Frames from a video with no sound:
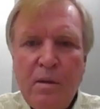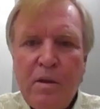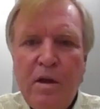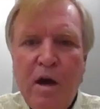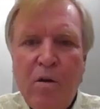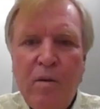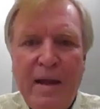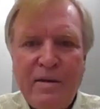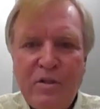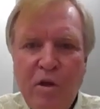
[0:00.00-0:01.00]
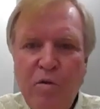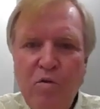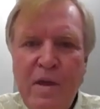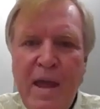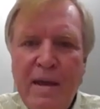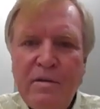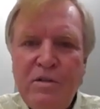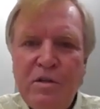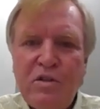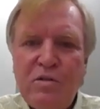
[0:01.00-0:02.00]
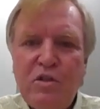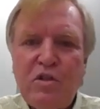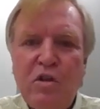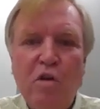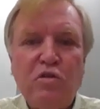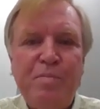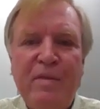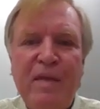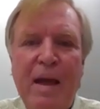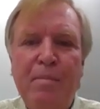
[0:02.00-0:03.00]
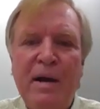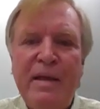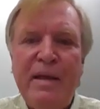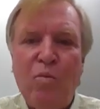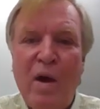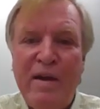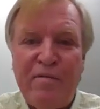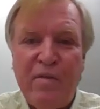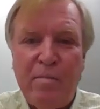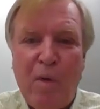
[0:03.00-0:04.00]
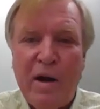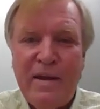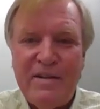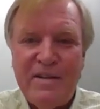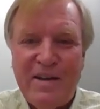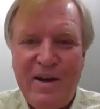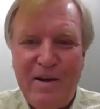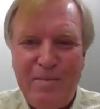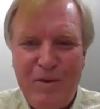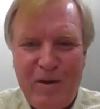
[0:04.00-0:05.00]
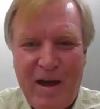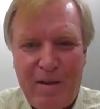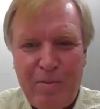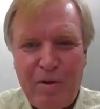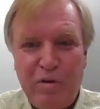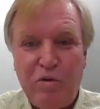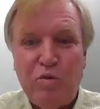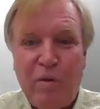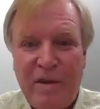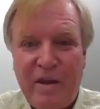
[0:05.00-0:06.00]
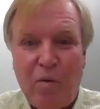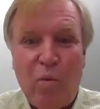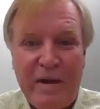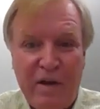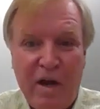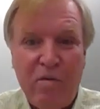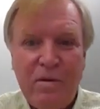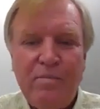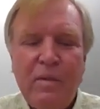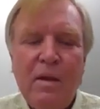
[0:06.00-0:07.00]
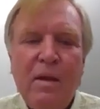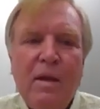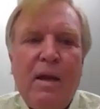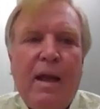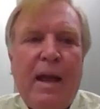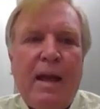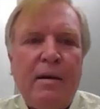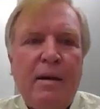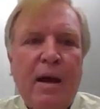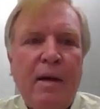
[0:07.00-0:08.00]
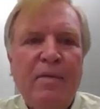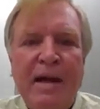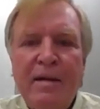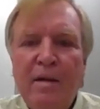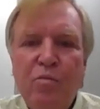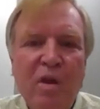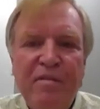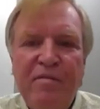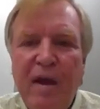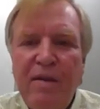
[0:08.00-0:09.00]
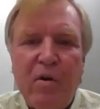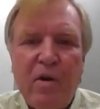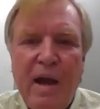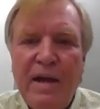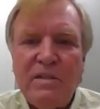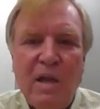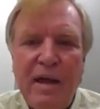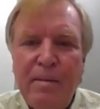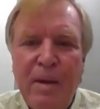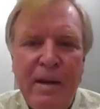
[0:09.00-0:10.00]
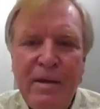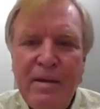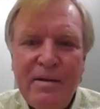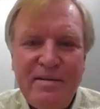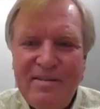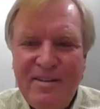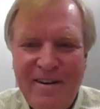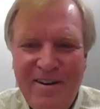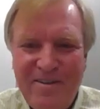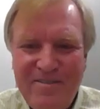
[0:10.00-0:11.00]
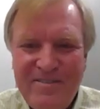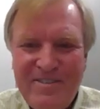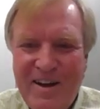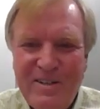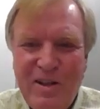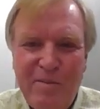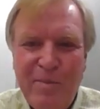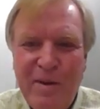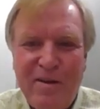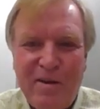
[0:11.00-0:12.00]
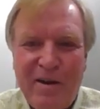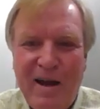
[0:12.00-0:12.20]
you know, and so you can't just slow spend that money and wait for the market to come. You got to produce within a window, and that doesn't really favor guys like me. You know, guys like me are